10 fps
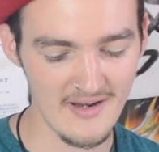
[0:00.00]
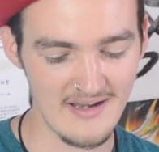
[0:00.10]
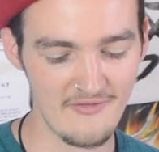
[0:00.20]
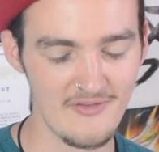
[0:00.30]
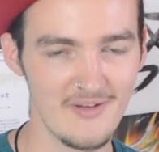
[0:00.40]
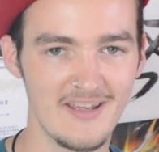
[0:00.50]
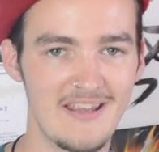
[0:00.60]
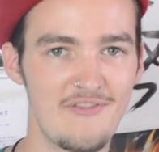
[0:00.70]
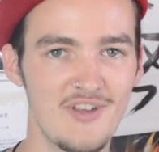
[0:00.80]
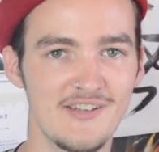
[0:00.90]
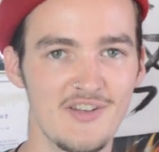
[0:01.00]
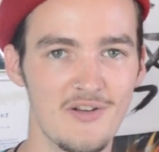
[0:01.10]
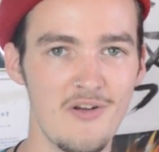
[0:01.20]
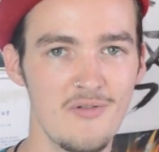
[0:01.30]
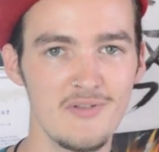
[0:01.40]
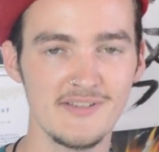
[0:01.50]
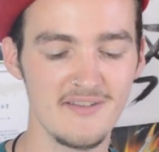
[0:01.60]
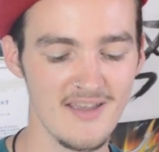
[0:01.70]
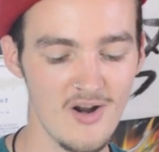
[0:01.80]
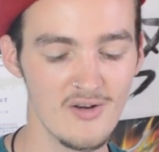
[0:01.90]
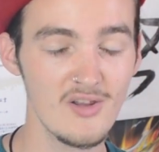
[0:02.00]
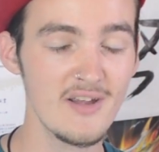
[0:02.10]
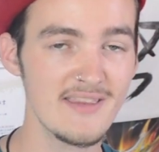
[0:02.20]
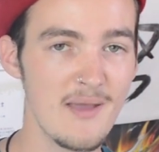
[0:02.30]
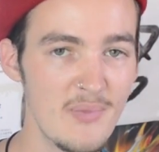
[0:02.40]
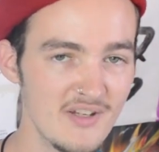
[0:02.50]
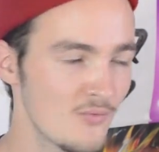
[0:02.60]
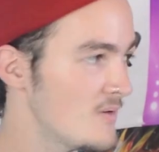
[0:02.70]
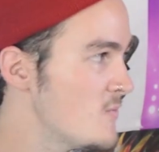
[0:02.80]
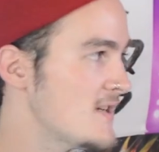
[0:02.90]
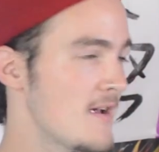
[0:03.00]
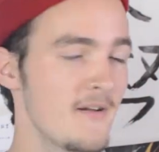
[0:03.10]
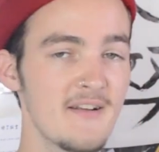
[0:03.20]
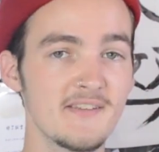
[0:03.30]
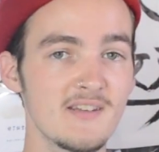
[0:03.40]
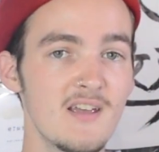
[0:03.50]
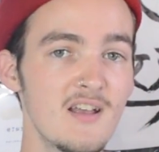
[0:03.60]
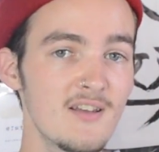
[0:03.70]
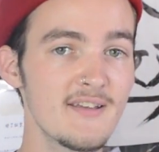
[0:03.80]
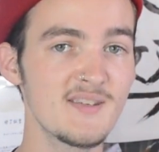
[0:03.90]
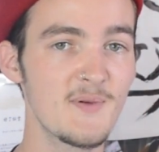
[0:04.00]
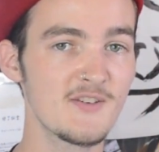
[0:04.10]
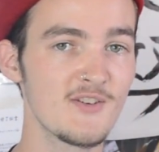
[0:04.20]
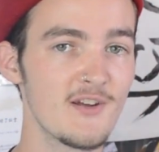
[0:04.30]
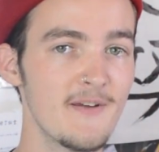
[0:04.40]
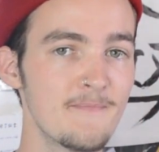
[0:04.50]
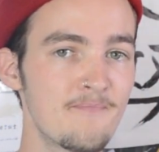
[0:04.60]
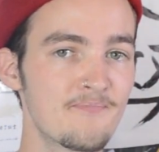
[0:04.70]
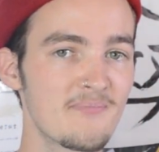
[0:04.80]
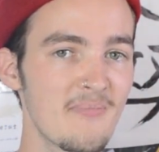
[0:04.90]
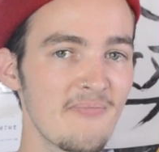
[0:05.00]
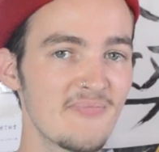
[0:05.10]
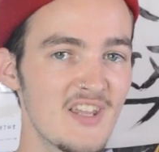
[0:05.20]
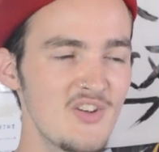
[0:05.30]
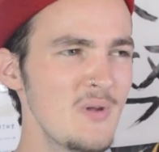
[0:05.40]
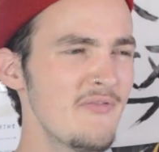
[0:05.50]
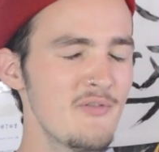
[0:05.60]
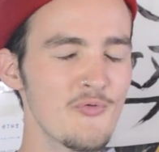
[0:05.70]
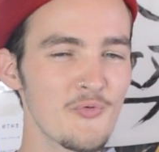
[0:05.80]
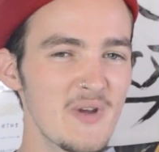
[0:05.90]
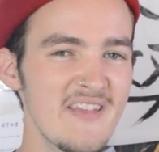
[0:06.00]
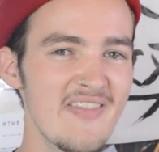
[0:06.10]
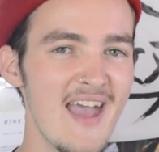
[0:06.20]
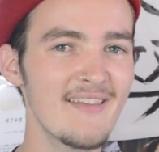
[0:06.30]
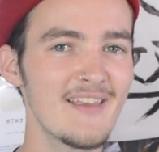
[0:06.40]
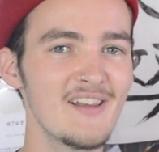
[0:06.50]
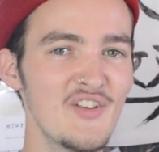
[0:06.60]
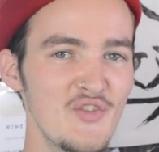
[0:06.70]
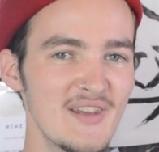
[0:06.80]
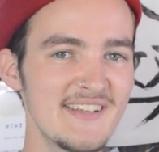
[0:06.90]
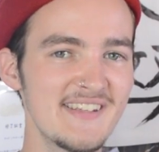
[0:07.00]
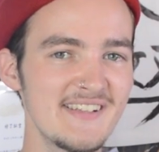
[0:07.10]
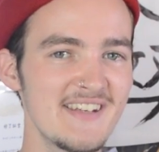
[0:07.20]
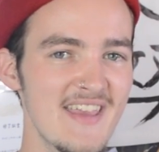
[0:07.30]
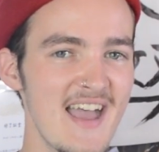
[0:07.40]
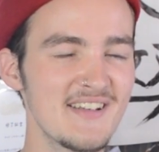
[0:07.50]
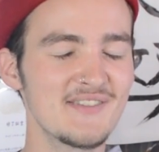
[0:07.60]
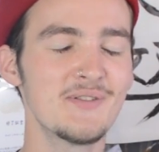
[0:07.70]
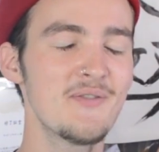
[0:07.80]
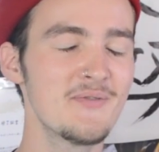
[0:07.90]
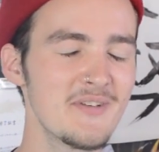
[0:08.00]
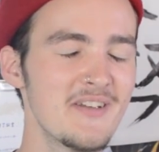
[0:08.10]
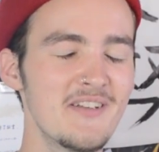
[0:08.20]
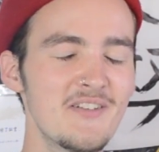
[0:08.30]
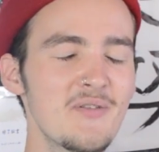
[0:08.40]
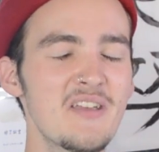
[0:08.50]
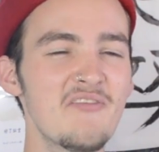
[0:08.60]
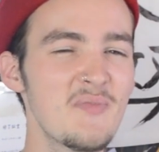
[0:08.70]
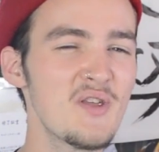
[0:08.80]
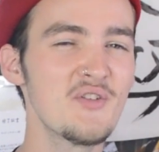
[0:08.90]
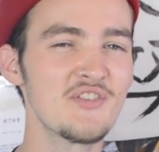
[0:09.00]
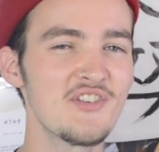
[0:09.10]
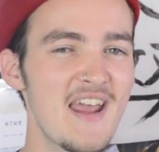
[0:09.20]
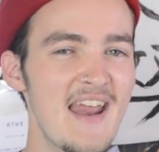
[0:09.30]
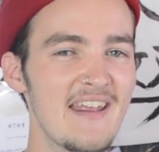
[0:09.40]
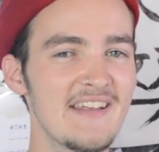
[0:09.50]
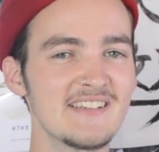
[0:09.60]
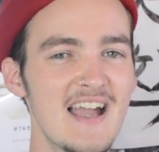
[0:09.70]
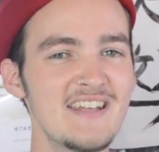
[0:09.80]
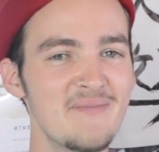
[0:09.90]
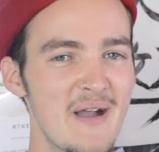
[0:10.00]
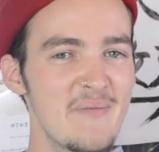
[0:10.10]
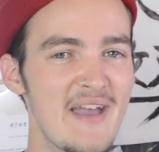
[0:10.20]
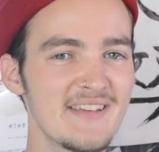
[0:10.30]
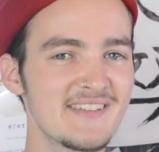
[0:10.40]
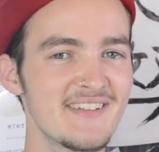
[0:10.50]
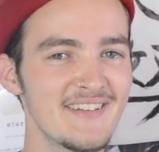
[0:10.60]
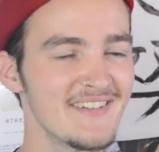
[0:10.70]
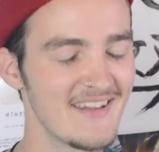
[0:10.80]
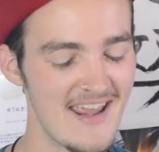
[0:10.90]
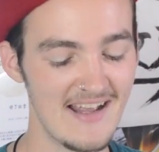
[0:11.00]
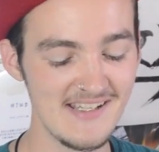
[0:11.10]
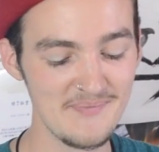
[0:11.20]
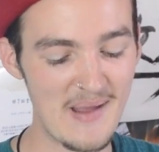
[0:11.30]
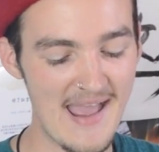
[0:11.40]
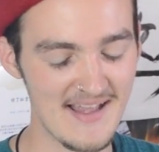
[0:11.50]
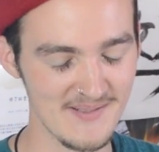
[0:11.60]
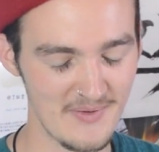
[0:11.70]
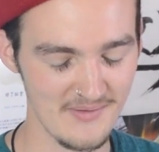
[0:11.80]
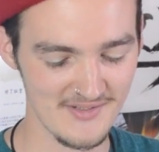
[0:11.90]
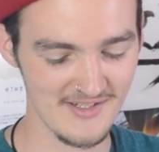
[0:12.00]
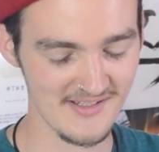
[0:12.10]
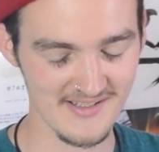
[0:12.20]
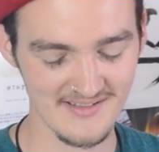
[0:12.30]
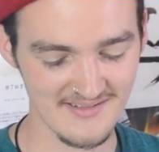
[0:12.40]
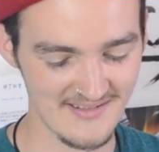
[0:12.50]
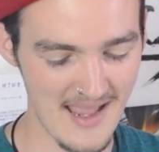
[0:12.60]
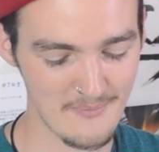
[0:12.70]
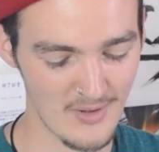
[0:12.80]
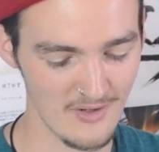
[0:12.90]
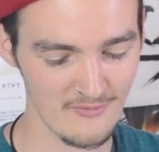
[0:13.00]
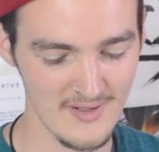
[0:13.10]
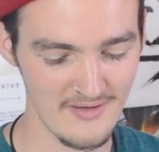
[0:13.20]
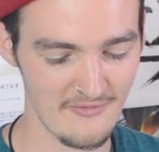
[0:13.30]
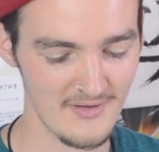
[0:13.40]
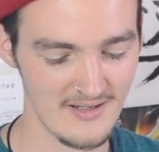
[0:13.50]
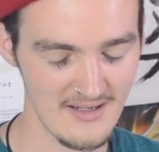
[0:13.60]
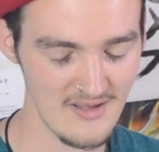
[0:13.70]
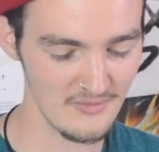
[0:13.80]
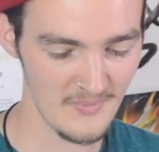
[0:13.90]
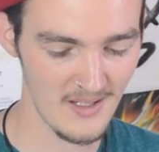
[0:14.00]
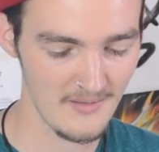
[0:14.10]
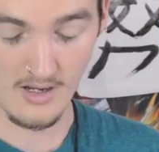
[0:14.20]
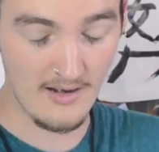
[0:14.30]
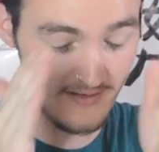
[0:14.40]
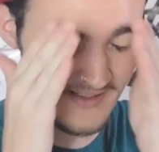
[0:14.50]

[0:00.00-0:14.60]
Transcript: And if you guys are like, oh, well, it's not that hard, look at that pic one more time. Here it is. Look at this picture. Can you even read that, let alone listen to that? So don't give me your shenanigans. I did my best. And I did pass, but it was just, that part really freaking killed me. All right,